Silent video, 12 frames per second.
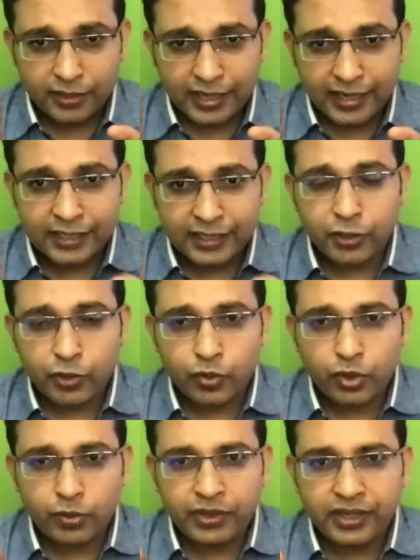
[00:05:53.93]
either you
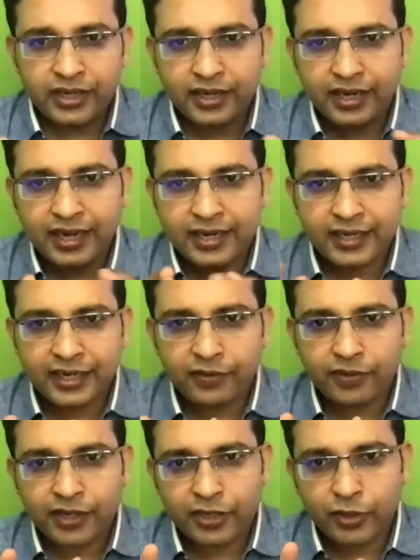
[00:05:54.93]
would be in a category
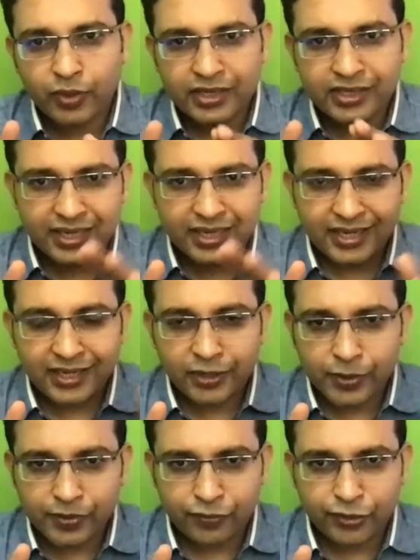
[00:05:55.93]
where you are studying
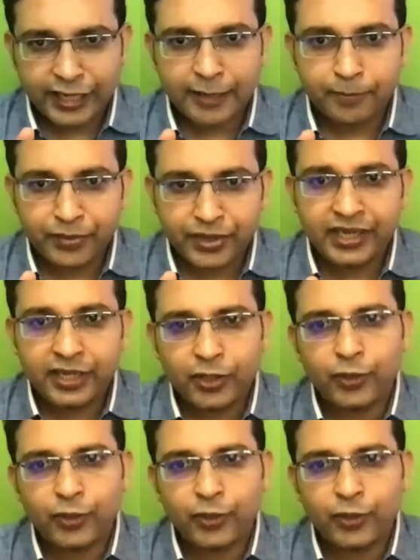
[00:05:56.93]
your for a MD.